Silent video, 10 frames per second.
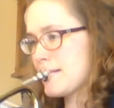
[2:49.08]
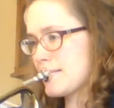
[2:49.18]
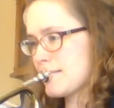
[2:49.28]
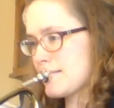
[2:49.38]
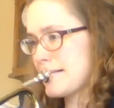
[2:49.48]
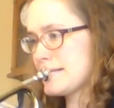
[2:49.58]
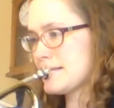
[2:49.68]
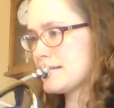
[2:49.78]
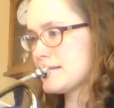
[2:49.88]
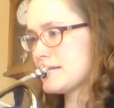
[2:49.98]

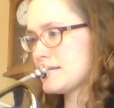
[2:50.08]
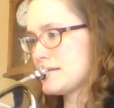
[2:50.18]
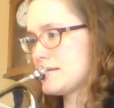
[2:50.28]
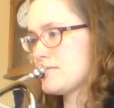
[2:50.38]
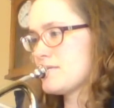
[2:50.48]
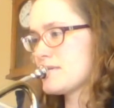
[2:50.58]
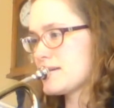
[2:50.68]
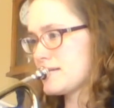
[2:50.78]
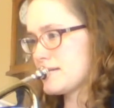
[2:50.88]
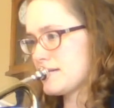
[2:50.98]
1, 2,
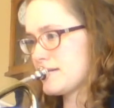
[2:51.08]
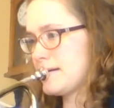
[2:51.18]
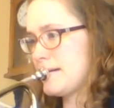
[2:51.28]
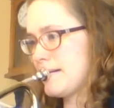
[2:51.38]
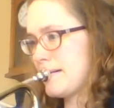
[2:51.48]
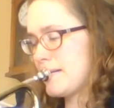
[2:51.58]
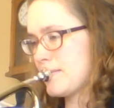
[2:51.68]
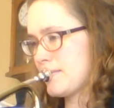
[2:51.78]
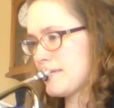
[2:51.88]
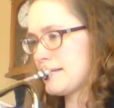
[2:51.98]
3,
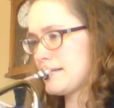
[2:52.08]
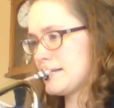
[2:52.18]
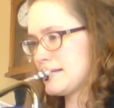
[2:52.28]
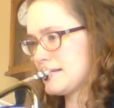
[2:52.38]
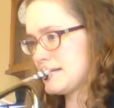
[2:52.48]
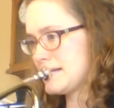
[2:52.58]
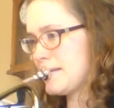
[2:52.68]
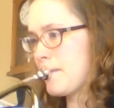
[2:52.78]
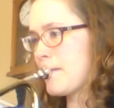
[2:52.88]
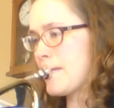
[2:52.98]
1, 2.